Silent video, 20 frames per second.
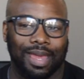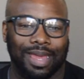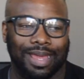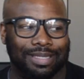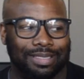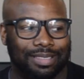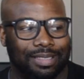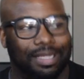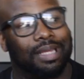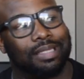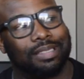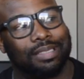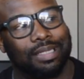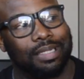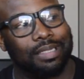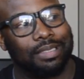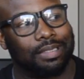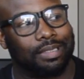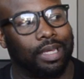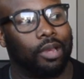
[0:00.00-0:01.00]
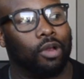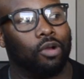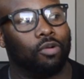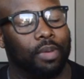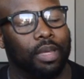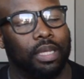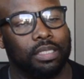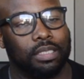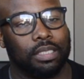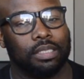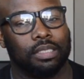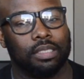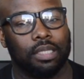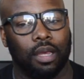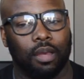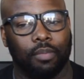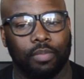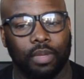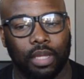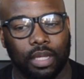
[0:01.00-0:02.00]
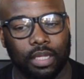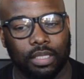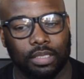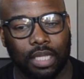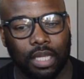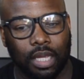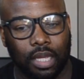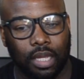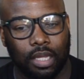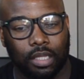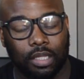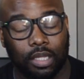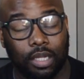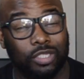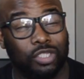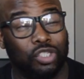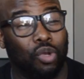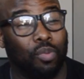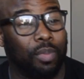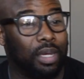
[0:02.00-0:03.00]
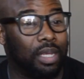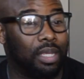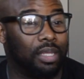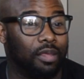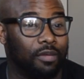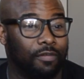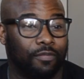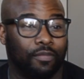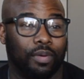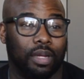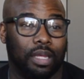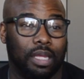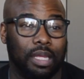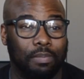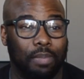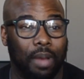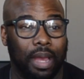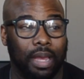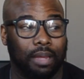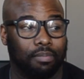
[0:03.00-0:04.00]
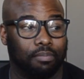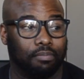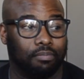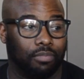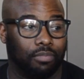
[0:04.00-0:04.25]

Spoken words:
It's in a scale basis because there's so many different e-bike,